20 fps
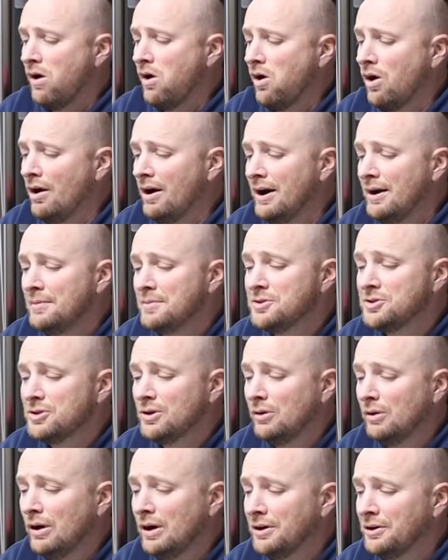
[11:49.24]
Oh, I'm
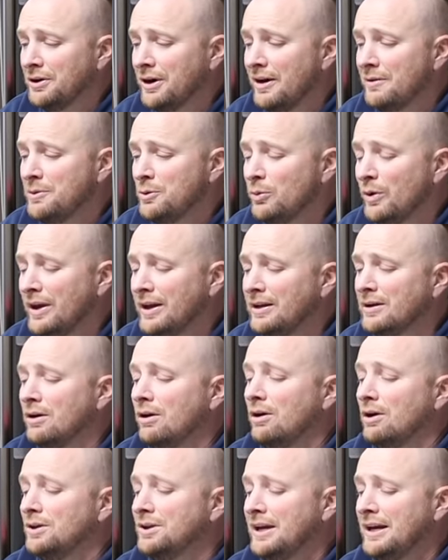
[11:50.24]
so hungry. I've been waiting
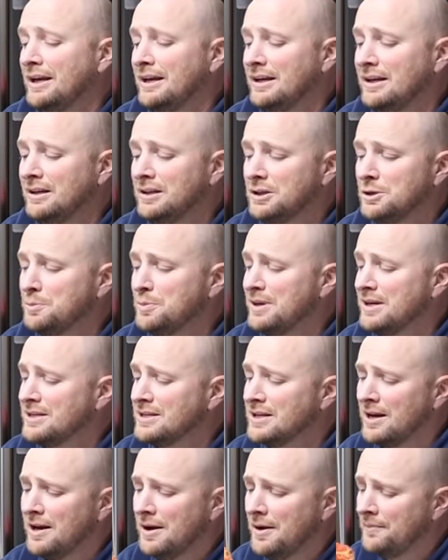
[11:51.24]
all day to eat this
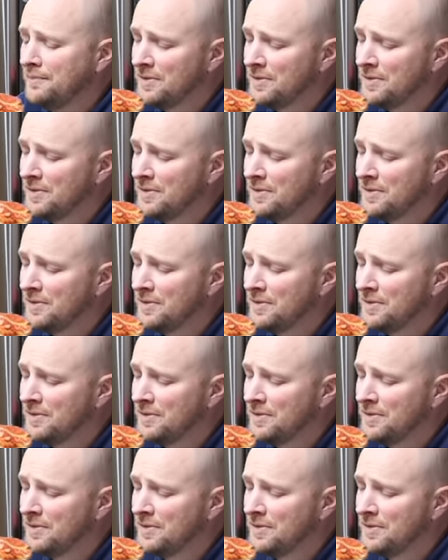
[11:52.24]
pizza.